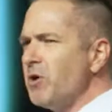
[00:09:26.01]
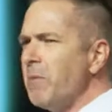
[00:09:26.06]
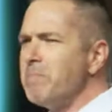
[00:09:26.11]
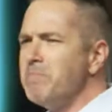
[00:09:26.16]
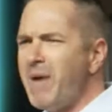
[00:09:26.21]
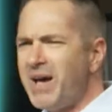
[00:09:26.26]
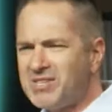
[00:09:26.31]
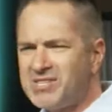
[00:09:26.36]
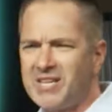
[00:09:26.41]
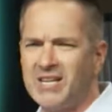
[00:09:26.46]
you're
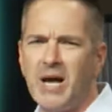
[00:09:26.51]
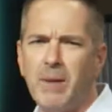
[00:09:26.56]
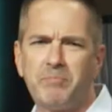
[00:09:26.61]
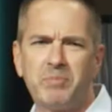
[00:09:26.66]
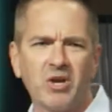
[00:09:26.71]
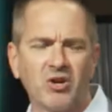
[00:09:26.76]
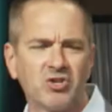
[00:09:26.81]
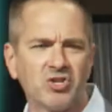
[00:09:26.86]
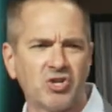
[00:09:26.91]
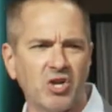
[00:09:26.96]
messing
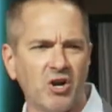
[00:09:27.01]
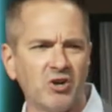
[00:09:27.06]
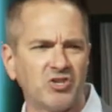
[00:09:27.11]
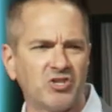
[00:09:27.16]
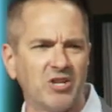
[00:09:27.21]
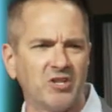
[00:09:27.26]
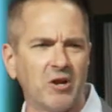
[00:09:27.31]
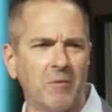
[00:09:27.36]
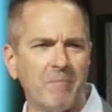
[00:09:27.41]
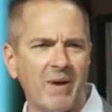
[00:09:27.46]
up your
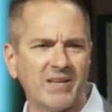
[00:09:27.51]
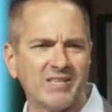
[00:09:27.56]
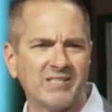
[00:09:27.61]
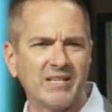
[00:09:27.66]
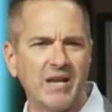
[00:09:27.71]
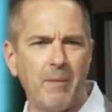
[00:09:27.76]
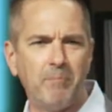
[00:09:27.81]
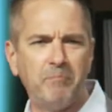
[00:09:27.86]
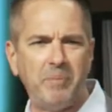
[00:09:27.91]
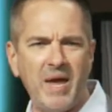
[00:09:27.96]
church and you're
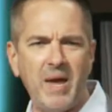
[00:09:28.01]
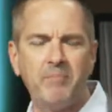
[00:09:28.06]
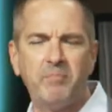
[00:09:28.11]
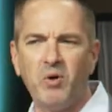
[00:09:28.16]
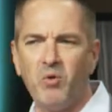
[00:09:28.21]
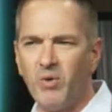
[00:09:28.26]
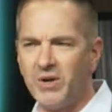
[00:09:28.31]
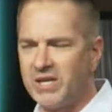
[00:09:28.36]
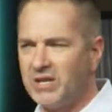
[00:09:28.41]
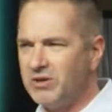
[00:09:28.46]
messing up
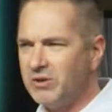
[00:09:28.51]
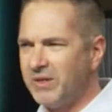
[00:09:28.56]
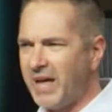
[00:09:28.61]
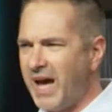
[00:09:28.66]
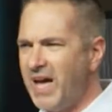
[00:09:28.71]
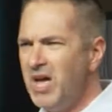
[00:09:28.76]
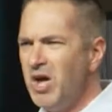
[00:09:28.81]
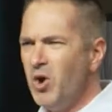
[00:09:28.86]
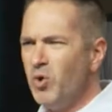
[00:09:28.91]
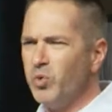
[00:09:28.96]
people when you do
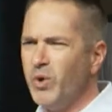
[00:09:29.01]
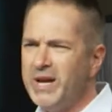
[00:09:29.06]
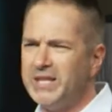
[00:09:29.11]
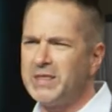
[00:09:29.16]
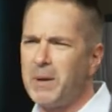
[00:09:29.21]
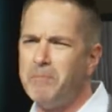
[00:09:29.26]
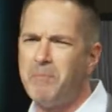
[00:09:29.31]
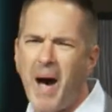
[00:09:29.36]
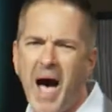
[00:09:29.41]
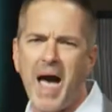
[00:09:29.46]
that. Read
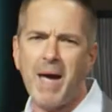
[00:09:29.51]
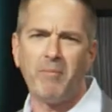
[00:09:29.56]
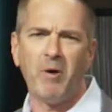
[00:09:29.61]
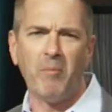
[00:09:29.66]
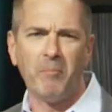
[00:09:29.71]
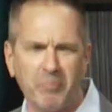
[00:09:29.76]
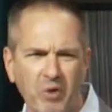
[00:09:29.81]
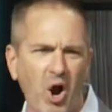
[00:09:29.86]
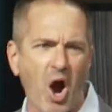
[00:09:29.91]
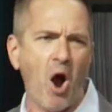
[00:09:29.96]
the
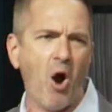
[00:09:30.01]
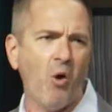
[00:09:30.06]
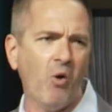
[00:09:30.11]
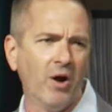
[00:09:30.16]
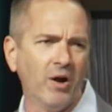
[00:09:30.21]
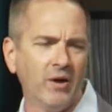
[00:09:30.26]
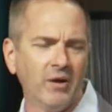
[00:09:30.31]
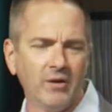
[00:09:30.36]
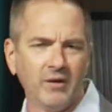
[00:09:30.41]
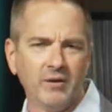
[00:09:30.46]
Bible, bro.